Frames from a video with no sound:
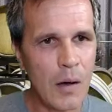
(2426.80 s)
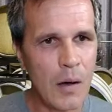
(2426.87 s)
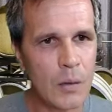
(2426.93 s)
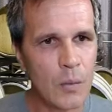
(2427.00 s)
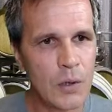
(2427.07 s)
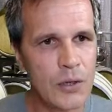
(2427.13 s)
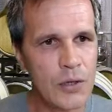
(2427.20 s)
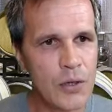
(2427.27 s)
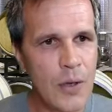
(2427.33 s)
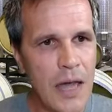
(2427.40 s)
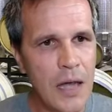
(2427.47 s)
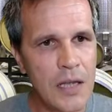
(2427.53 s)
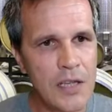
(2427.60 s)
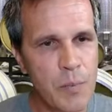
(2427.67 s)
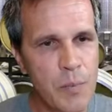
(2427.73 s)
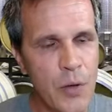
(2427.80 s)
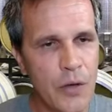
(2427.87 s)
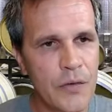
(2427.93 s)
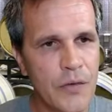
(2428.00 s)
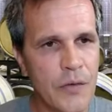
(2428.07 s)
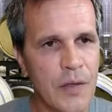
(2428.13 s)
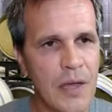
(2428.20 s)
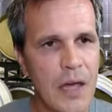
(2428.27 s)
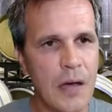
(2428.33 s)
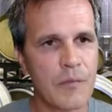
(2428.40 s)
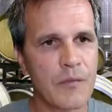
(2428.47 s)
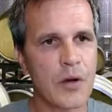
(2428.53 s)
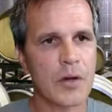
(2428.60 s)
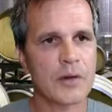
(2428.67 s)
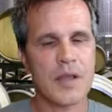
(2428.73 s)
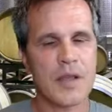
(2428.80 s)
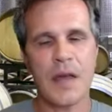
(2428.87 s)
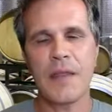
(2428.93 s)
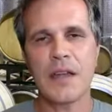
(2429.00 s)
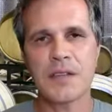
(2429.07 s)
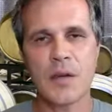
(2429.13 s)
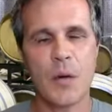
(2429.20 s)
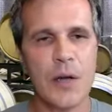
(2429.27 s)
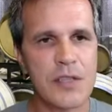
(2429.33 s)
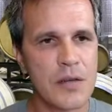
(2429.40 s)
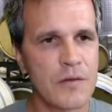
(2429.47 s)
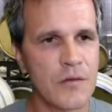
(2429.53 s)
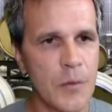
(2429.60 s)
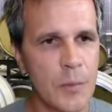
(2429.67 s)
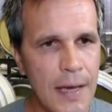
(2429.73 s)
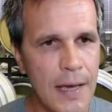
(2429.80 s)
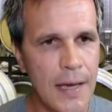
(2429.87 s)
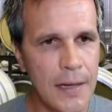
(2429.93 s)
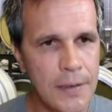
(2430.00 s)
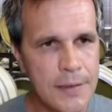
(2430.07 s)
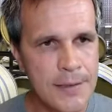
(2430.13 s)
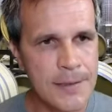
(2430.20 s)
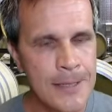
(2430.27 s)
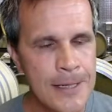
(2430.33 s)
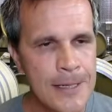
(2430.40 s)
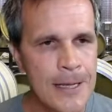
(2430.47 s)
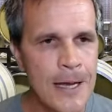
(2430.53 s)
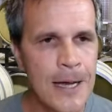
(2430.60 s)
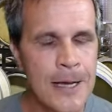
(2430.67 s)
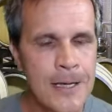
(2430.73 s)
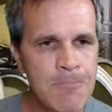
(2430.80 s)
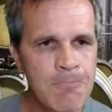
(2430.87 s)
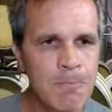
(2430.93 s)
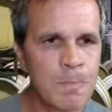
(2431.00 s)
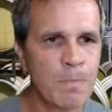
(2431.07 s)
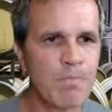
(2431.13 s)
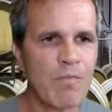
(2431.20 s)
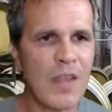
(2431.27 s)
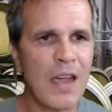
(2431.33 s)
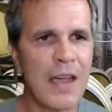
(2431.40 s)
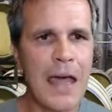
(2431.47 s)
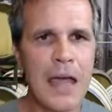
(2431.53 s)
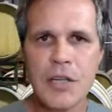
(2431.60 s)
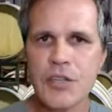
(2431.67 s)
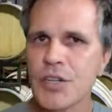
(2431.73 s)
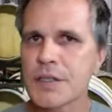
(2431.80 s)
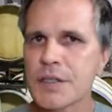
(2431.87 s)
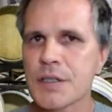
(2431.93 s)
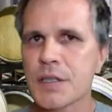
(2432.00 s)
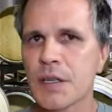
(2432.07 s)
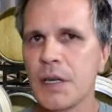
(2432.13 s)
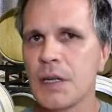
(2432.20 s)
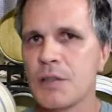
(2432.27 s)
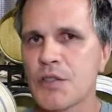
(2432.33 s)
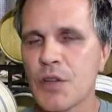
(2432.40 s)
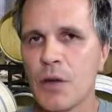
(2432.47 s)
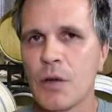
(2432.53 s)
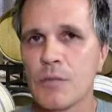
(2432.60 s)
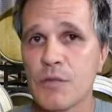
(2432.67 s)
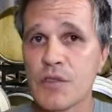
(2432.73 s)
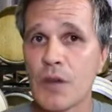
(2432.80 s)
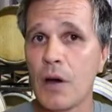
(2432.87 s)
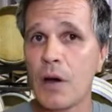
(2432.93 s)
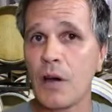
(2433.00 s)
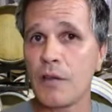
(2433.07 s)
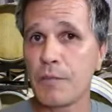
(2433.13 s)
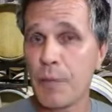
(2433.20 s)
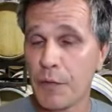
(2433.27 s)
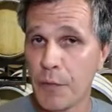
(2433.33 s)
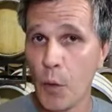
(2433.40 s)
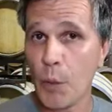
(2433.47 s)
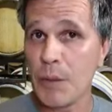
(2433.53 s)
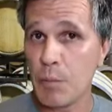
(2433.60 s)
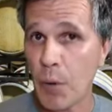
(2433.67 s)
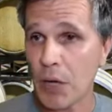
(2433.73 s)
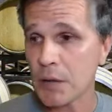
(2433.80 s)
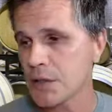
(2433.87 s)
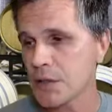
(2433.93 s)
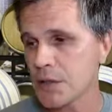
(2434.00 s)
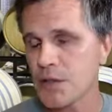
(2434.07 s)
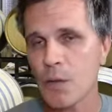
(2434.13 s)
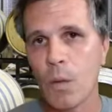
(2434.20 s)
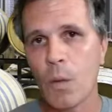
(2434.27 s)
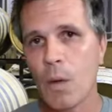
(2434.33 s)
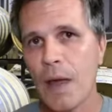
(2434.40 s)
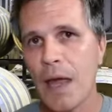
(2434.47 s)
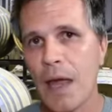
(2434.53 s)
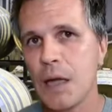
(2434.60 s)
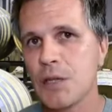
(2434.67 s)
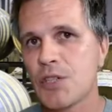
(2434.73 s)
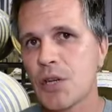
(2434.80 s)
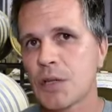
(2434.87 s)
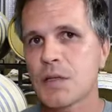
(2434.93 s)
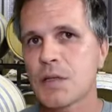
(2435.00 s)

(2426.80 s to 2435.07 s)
will you age both of the Cab Francs? And that's a question from Dennis. Um, age it in terms of before we bottle it, or age it